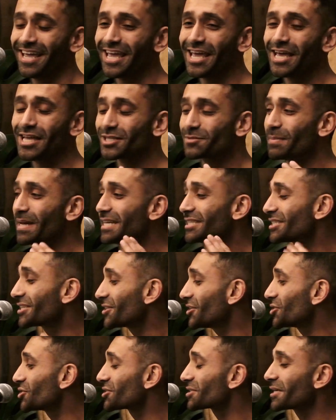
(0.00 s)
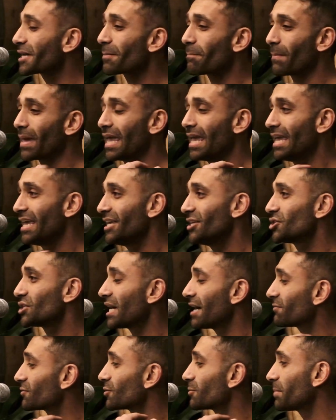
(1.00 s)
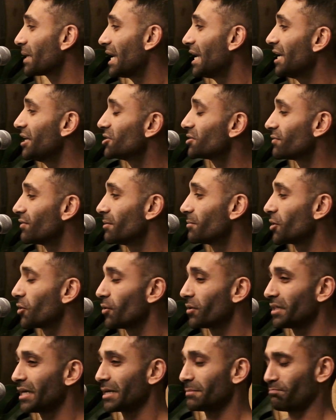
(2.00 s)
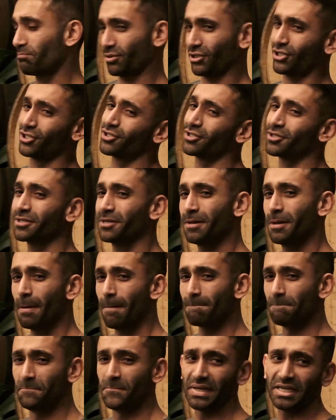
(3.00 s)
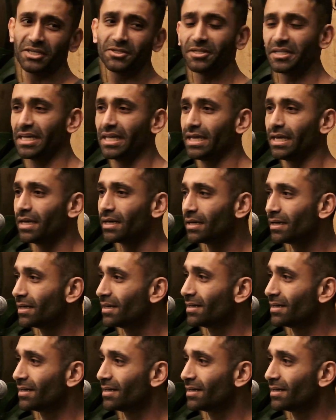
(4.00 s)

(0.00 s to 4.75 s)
It's basically just like page after page of him going like, Billy?